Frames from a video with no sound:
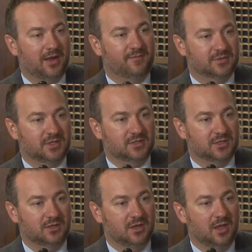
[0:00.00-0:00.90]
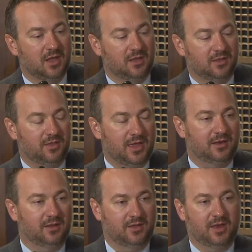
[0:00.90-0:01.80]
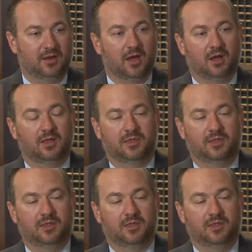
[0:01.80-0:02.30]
conversation than than uh,